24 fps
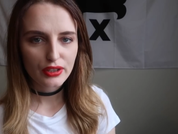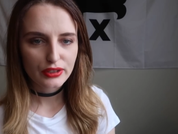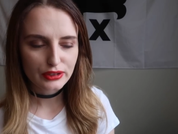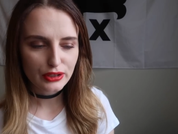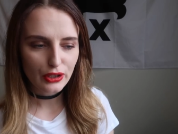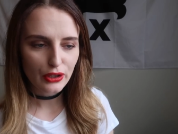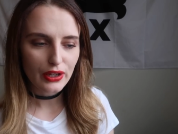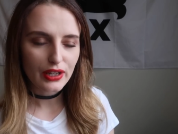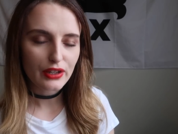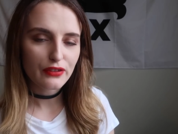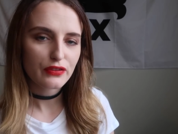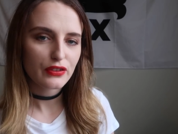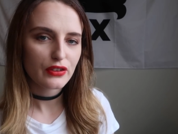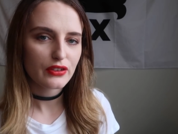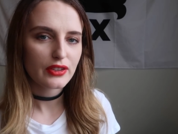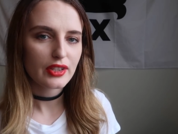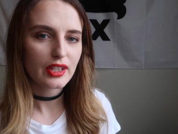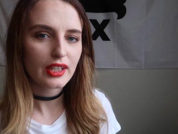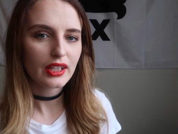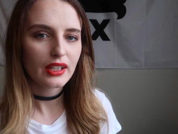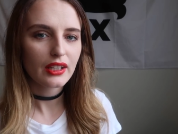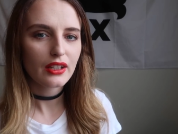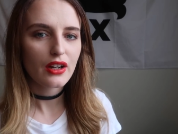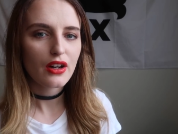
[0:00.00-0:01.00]
So if you're
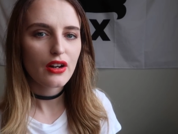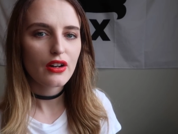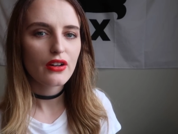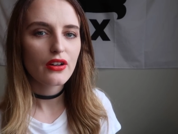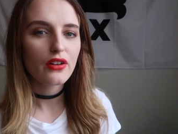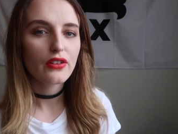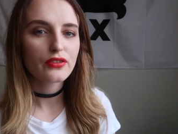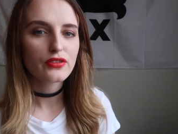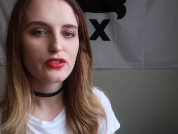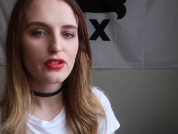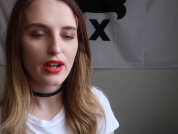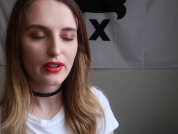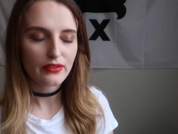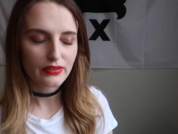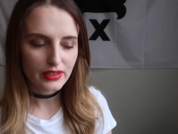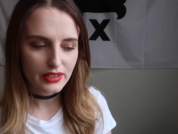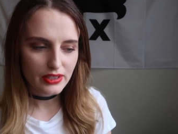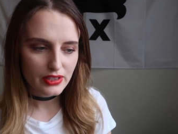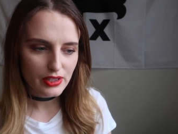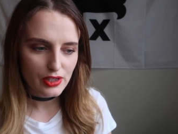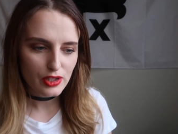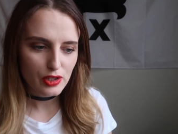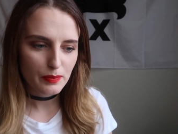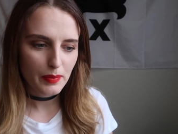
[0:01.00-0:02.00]
thinking of
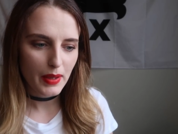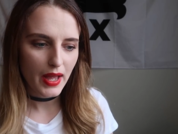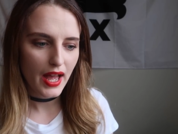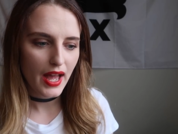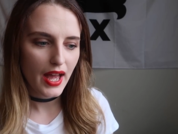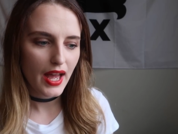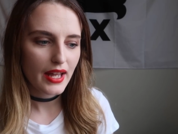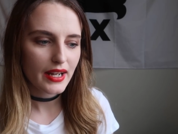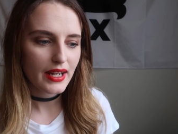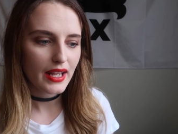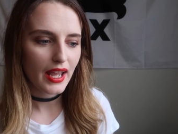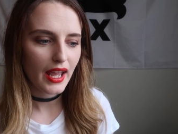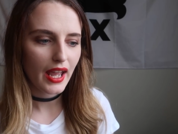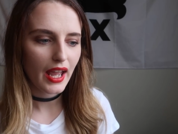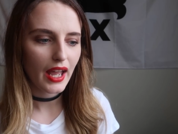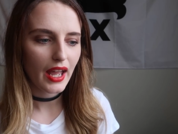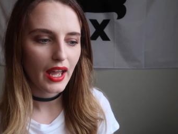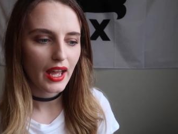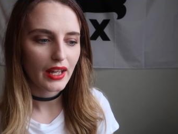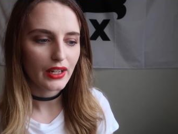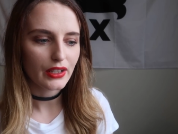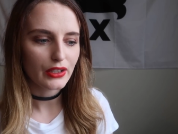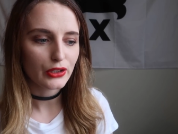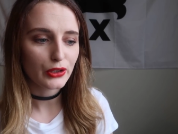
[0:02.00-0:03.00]
traveling to Japan
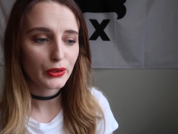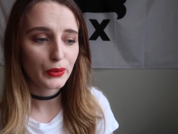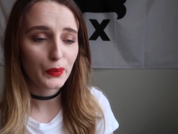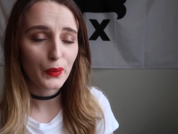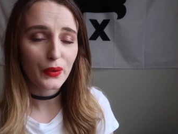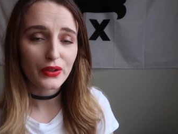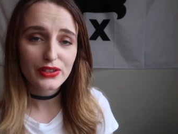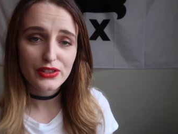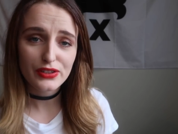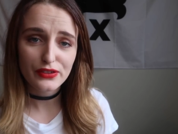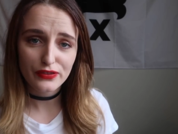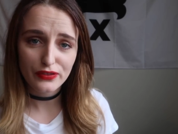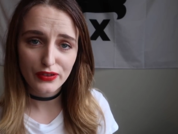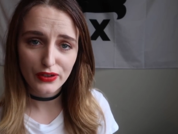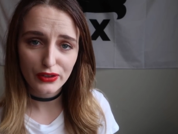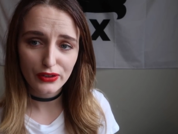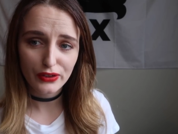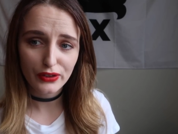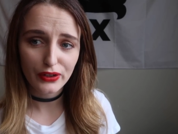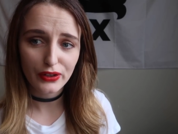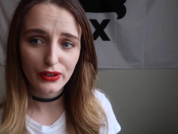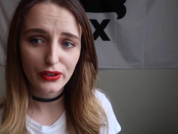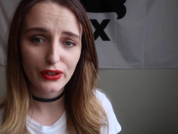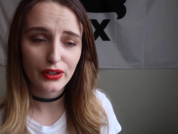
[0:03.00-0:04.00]
and you want to
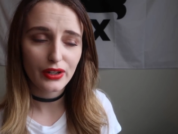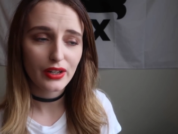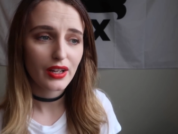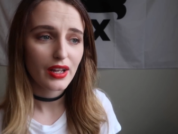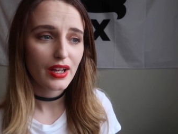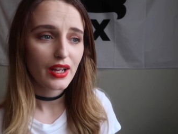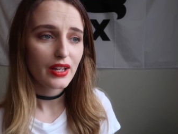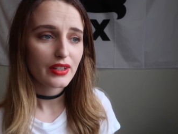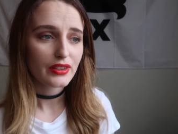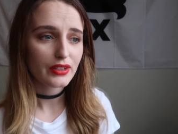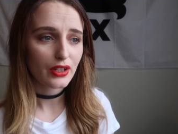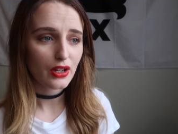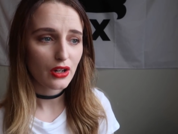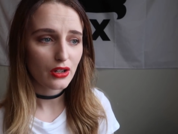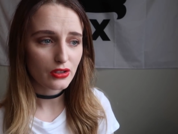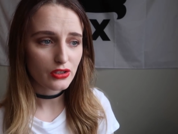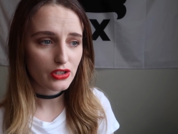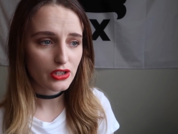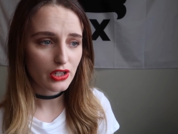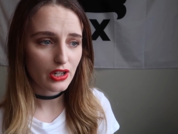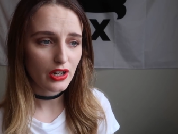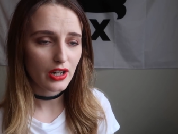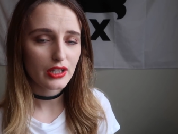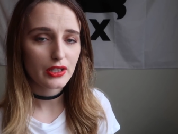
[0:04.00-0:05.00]
follow the
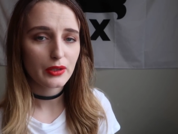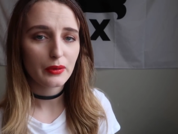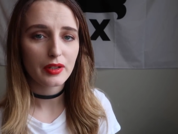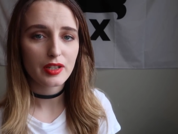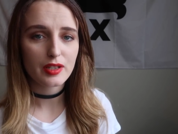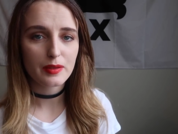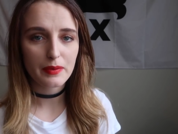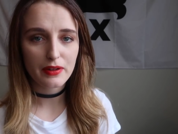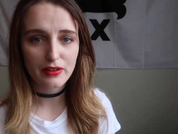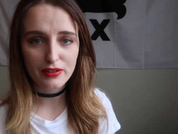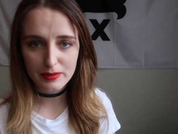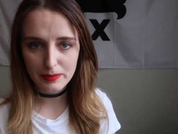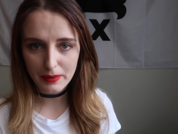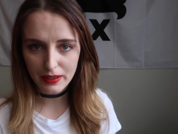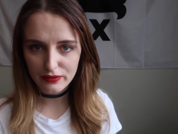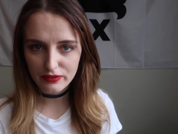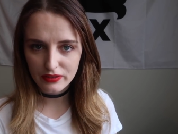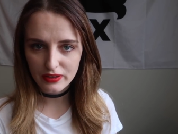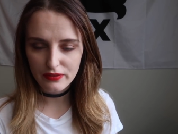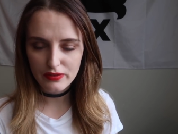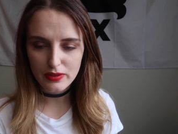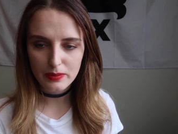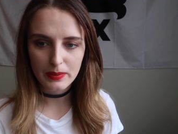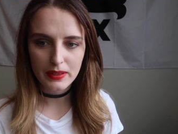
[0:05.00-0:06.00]
culture and you want to be
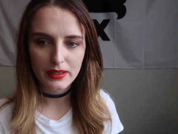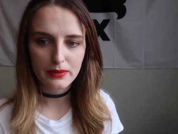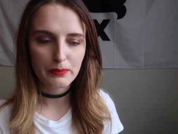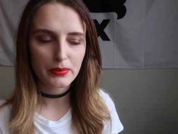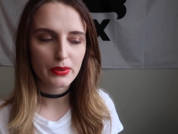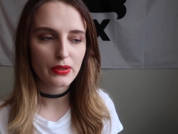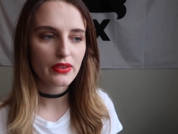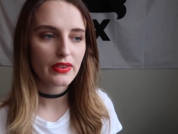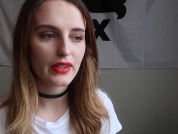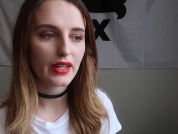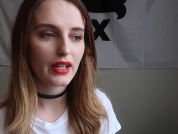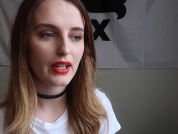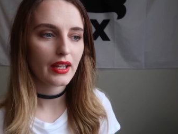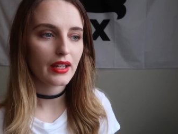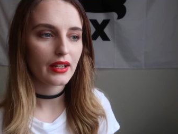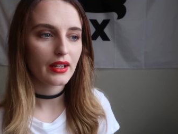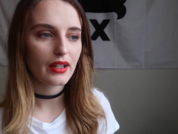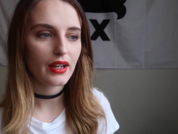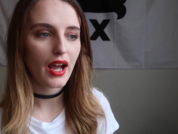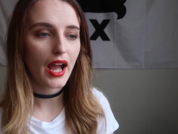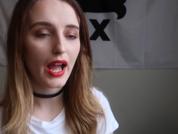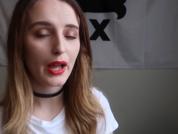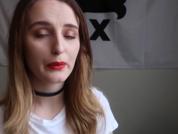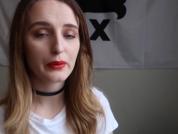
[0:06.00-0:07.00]
respectful of the people,
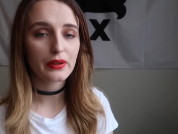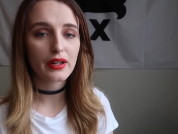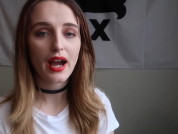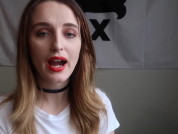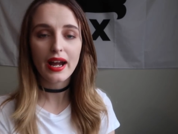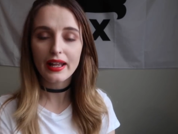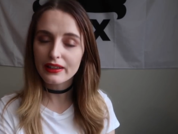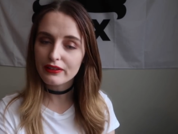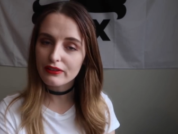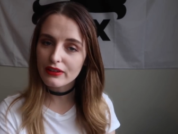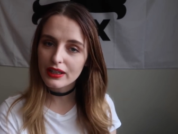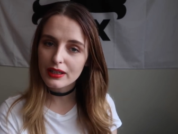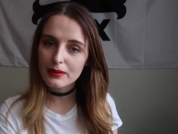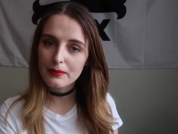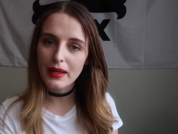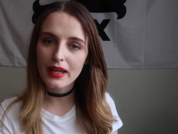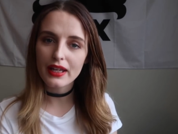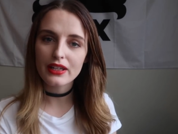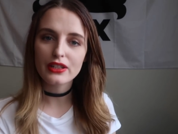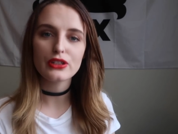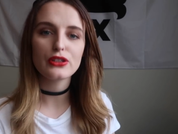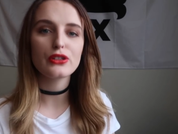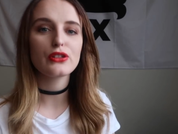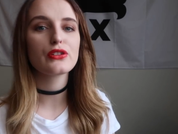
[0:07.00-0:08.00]
then I would highly
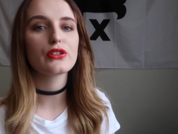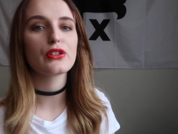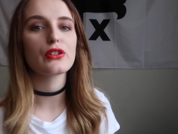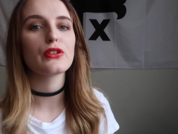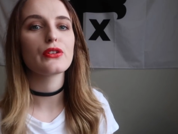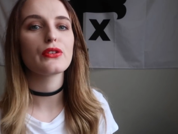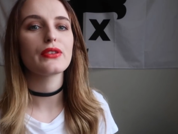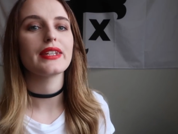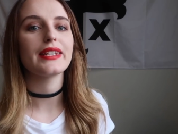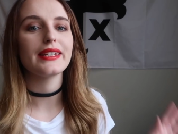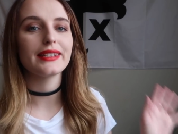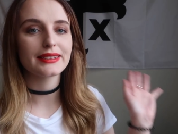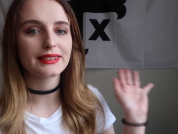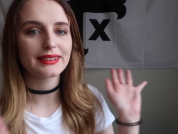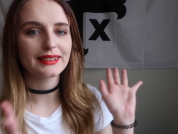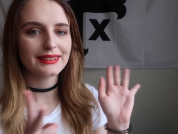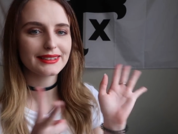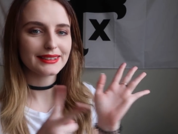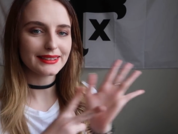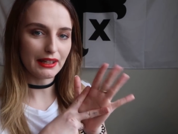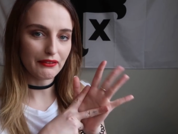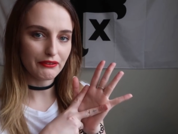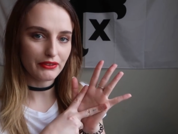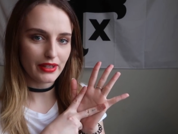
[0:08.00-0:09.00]
recommend you do these
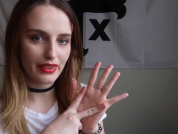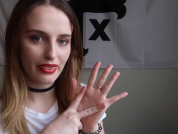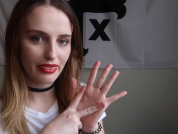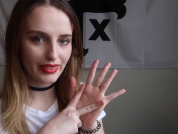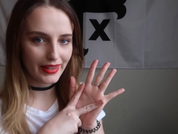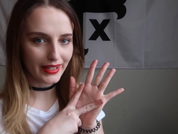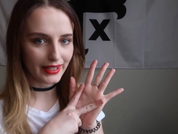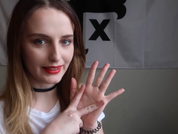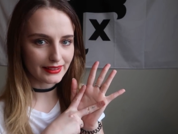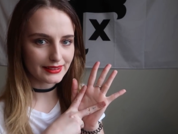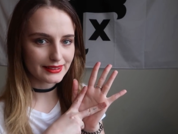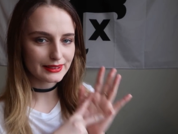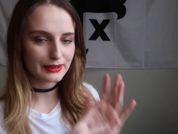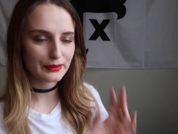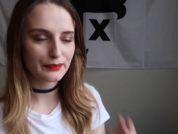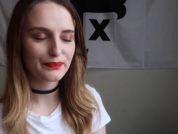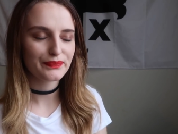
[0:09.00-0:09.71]
7 things.